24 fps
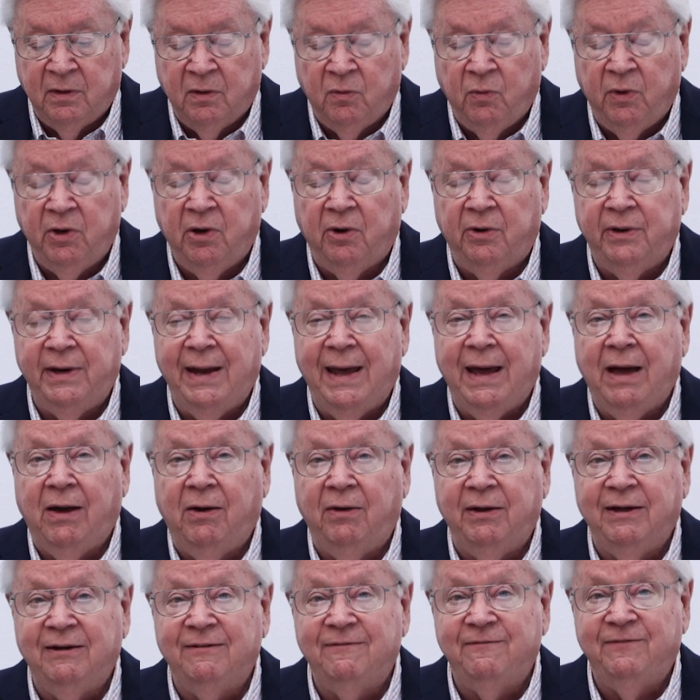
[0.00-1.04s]
We are now
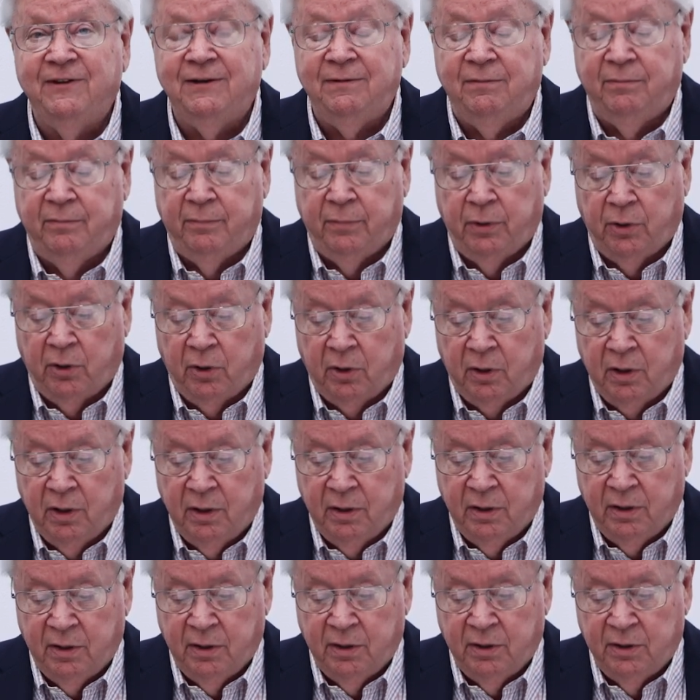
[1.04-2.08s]
in Wittenberg,
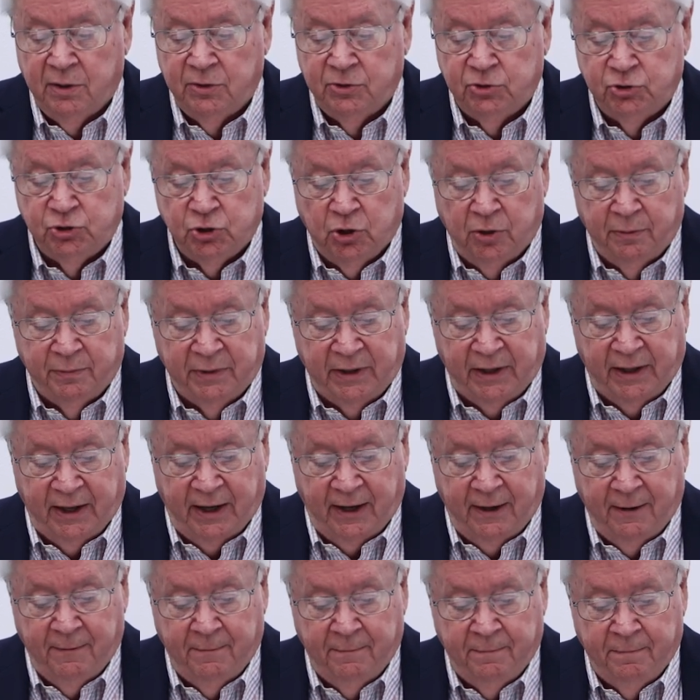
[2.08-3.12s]

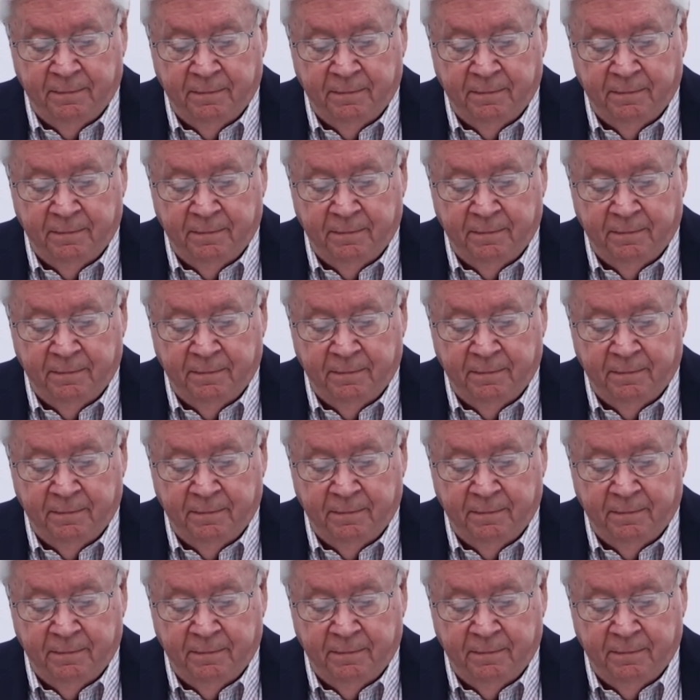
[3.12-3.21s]
Germany.